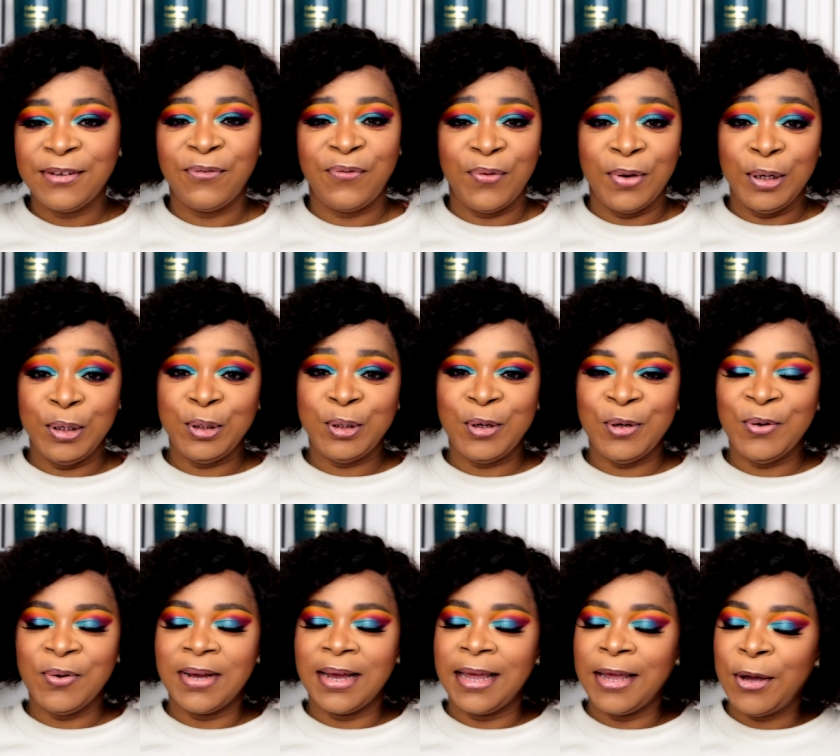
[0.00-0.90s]
the finished
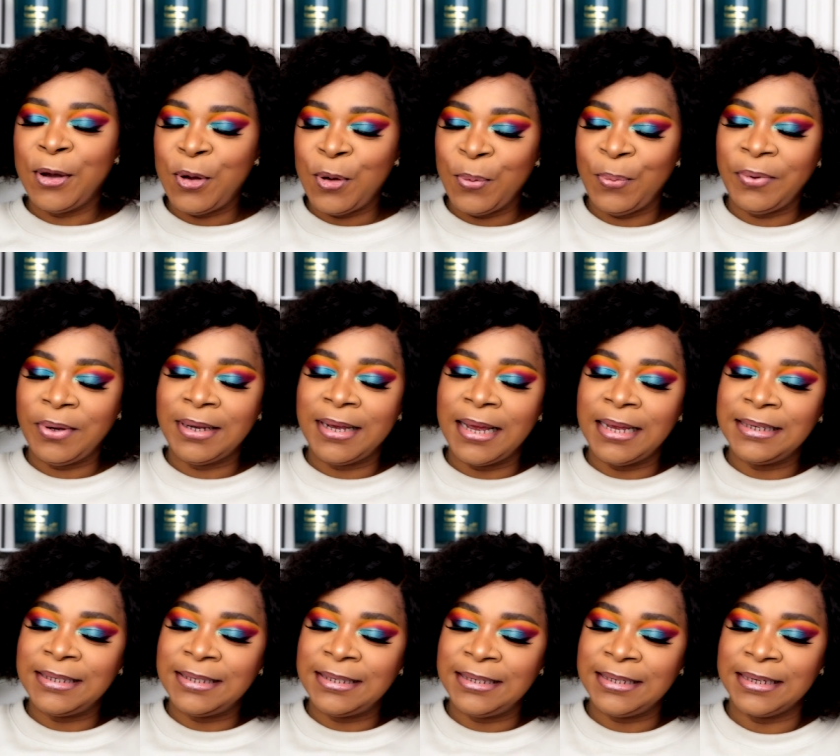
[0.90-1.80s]
look. I hope you
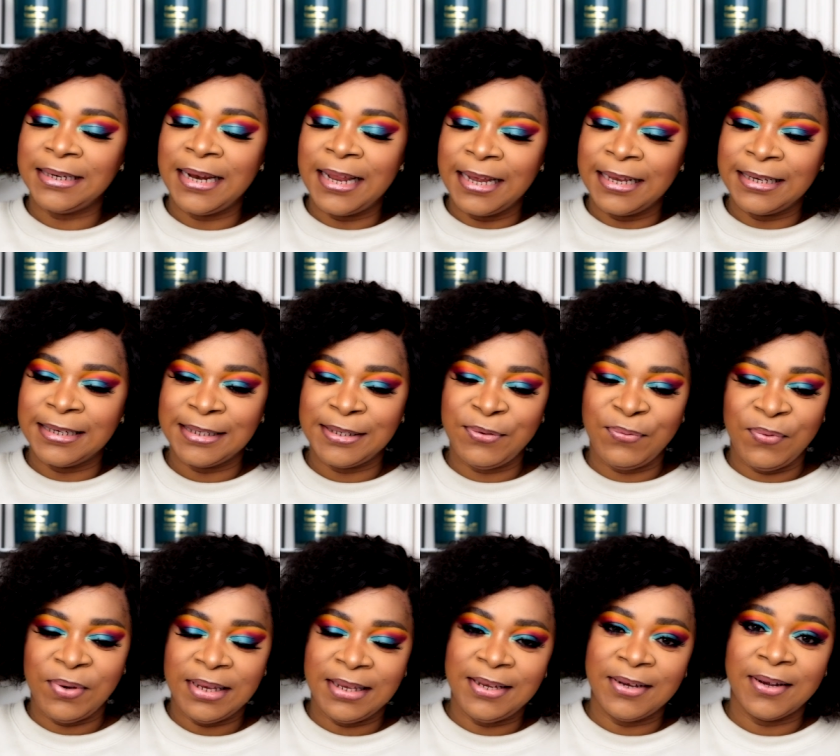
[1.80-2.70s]
guys did like this
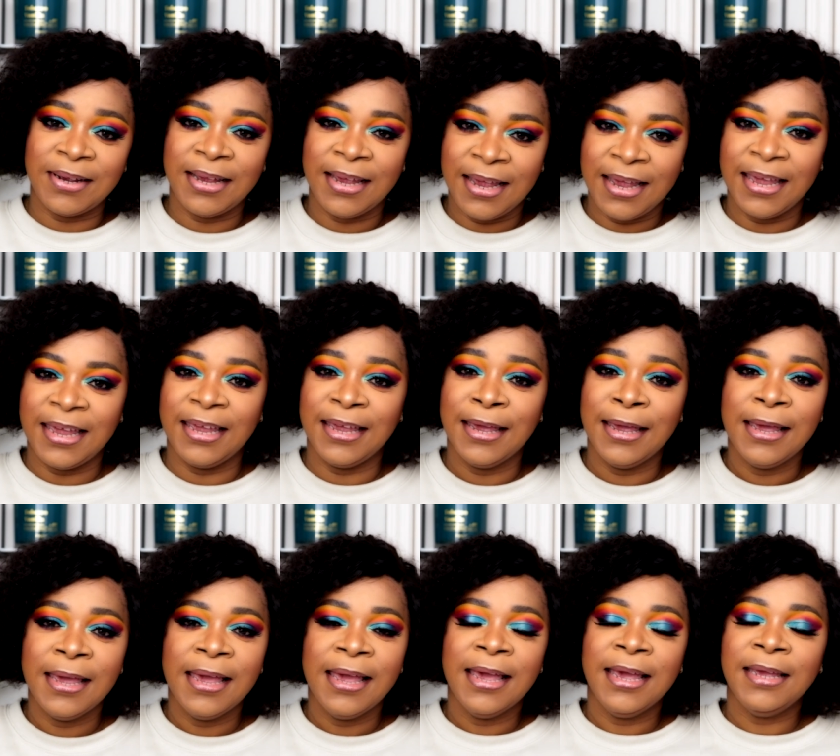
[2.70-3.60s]
video. Hey,
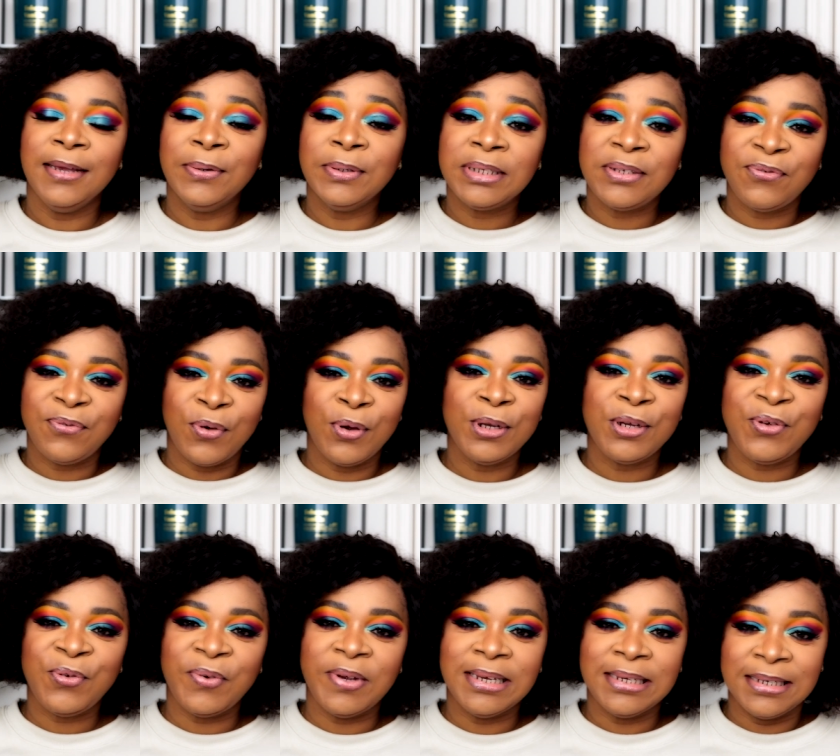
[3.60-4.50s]
it was fun
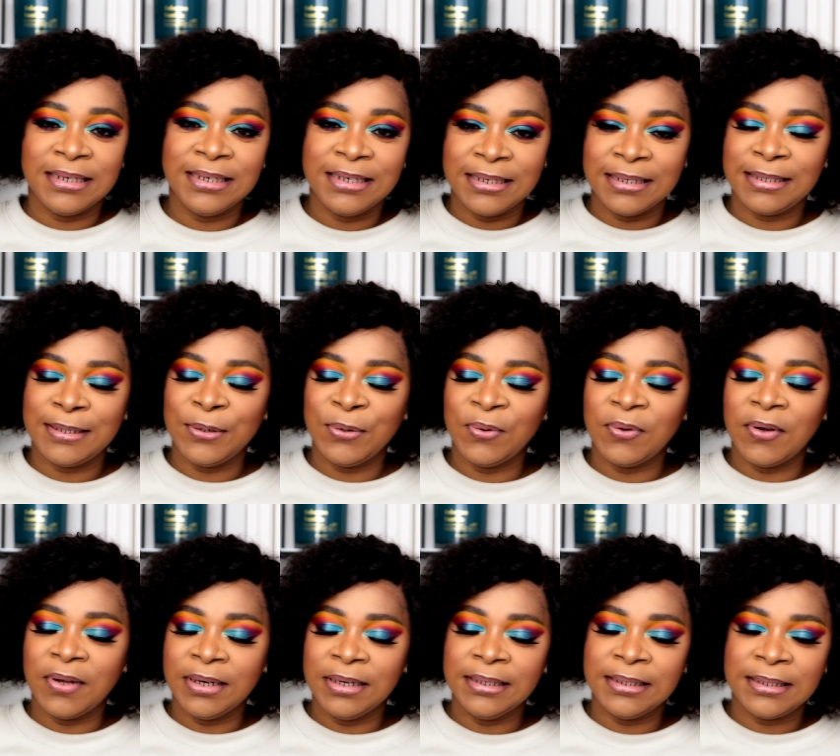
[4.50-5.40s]
creating this look.
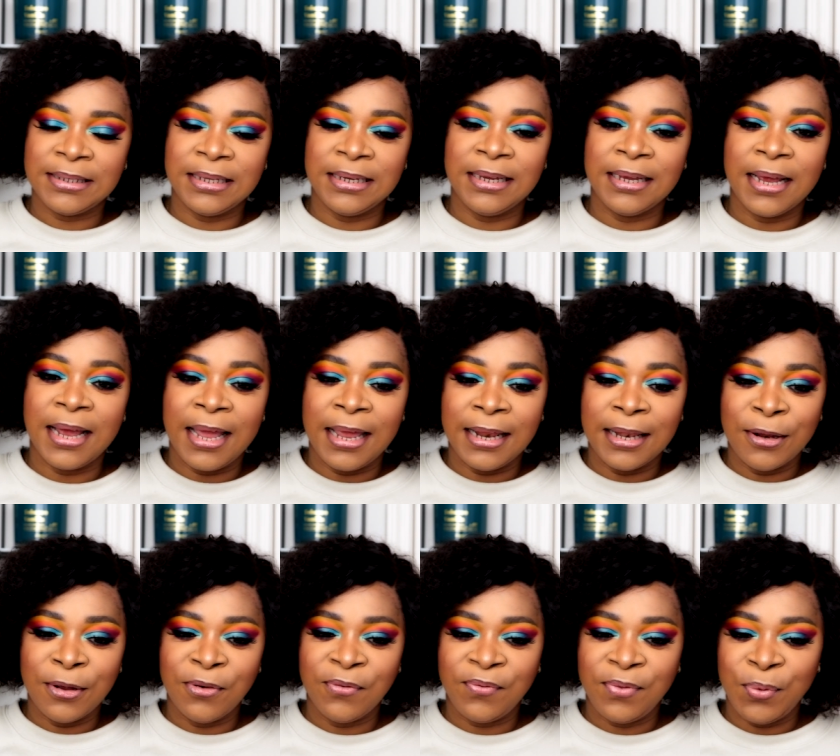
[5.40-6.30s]
Honestly, I
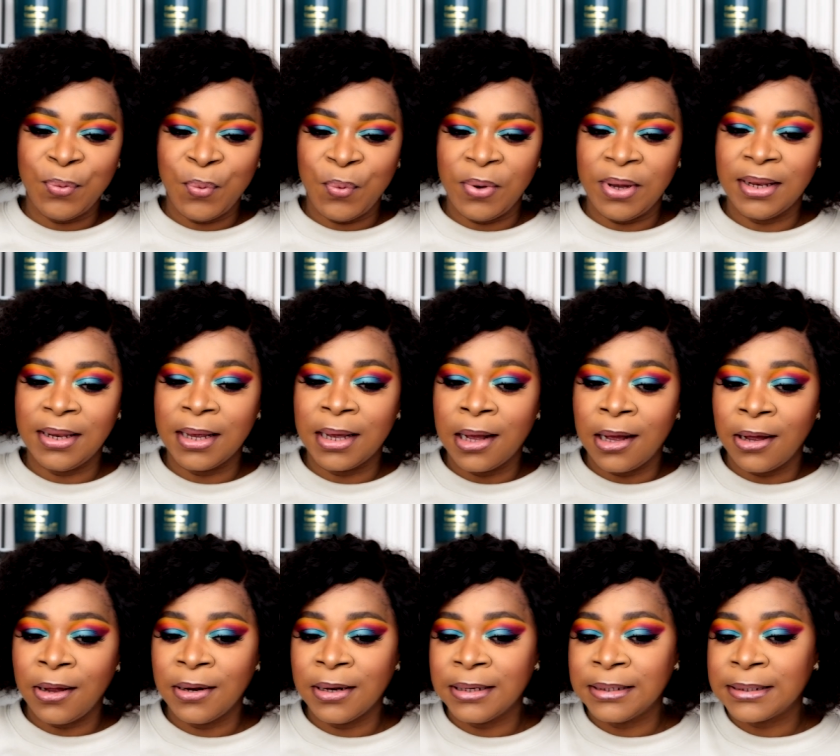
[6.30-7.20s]
love the way the
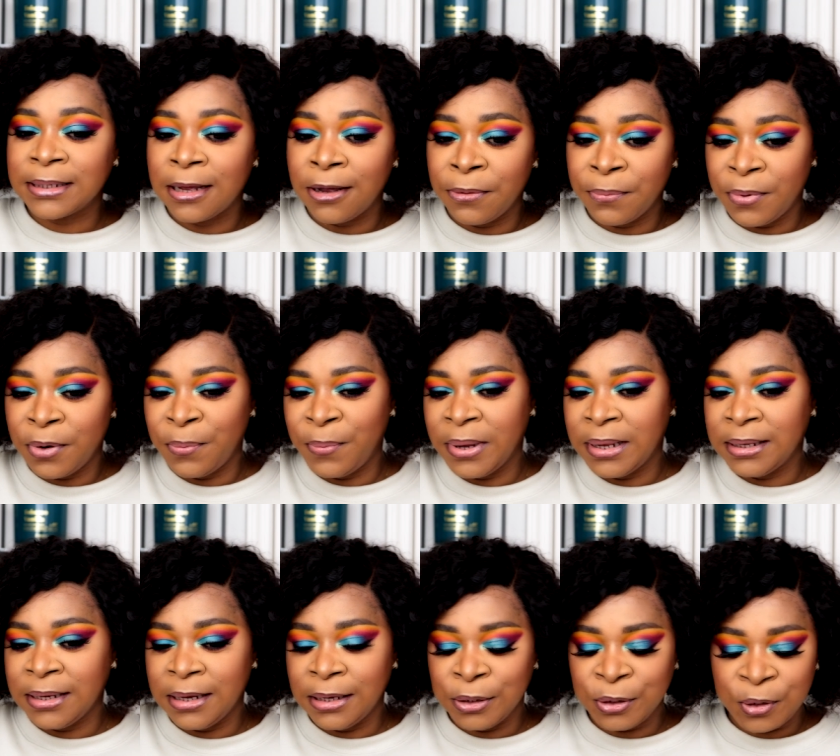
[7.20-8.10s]
colors
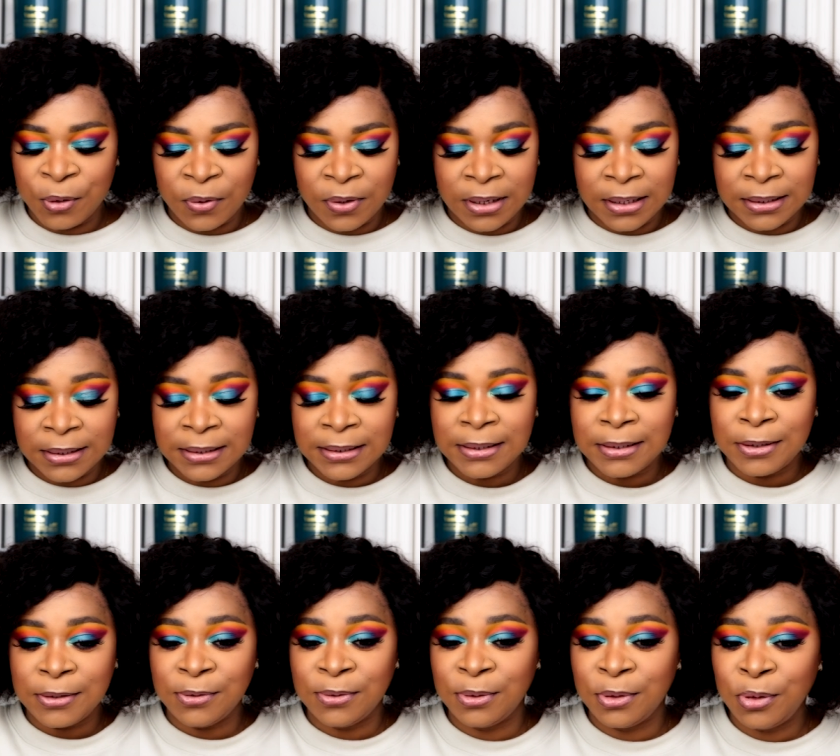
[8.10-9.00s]
complement each other. This
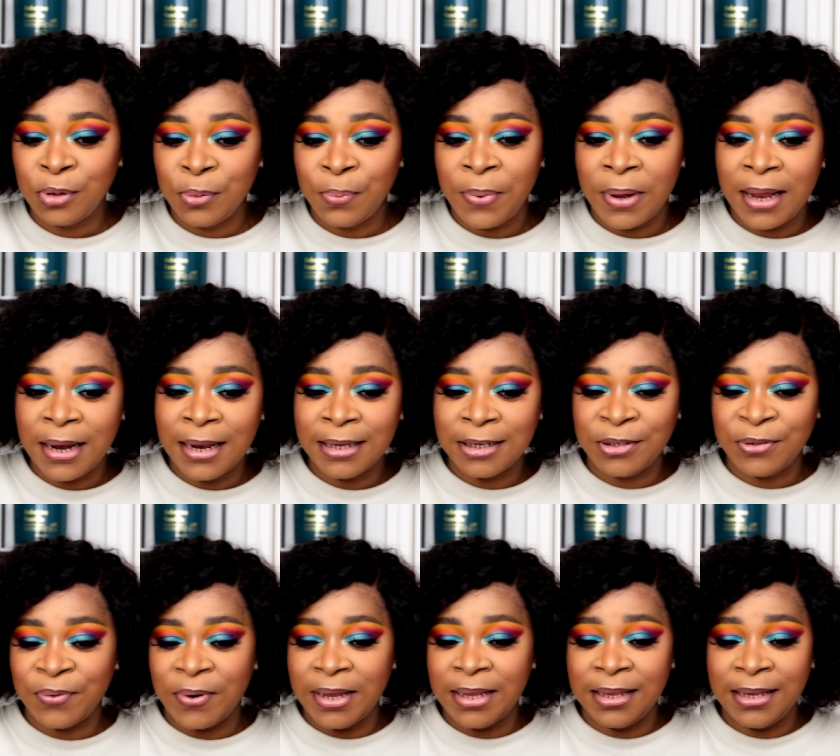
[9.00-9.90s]
two palettes
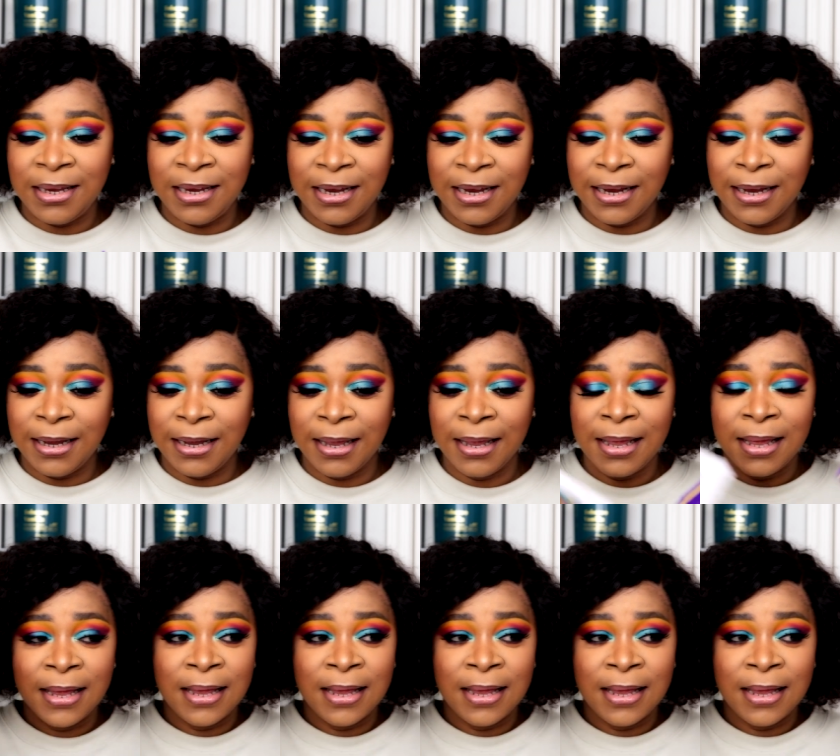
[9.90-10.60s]
right here